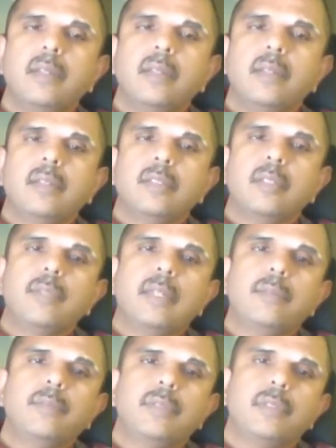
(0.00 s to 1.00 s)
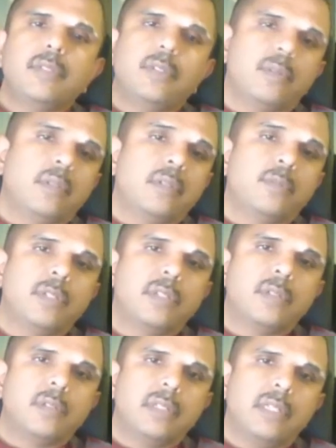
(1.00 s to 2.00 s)
Sometimes the children of rich
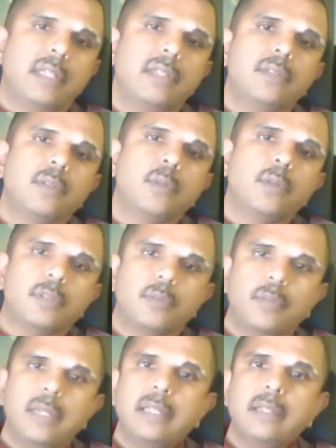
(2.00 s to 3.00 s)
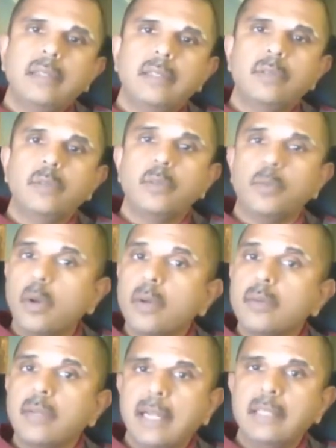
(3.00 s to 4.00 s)
kids go astray into the
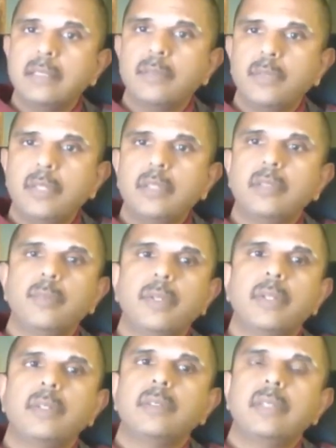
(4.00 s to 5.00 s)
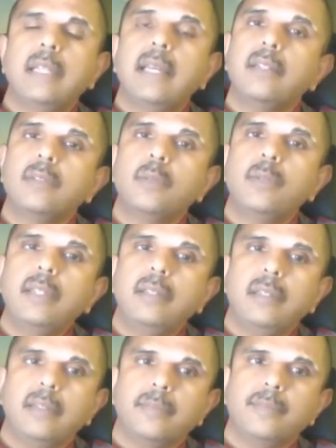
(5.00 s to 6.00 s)
wrong kinds of things because they had it so
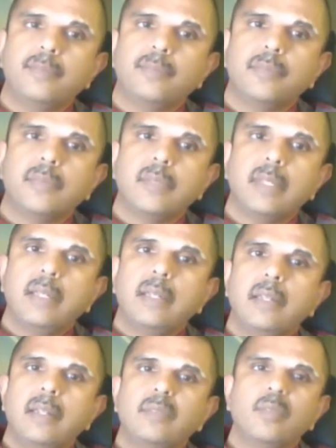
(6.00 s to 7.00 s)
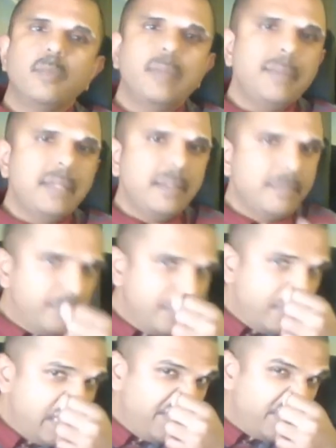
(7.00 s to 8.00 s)
easy. And so maybe
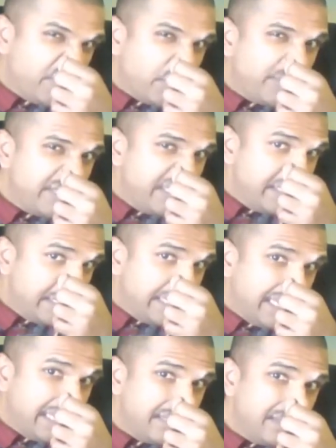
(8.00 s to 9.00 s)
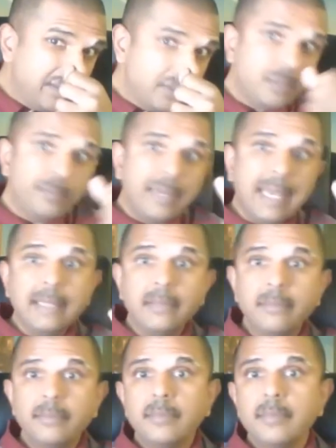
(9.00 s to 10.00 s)
life is always yin and yang, good and bad.
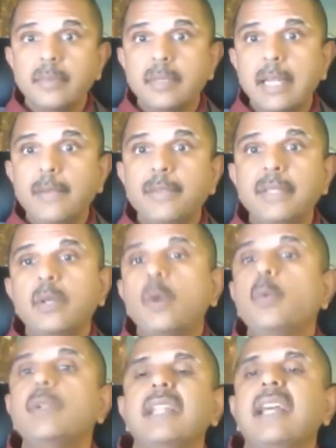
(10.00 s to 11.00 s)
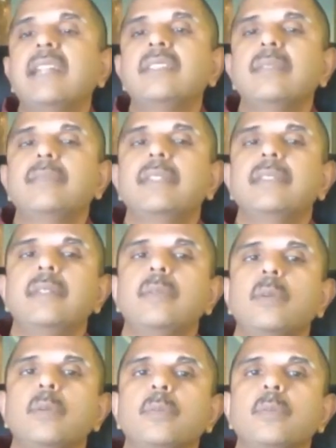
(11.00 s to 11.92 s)
Everything always adds up to zero.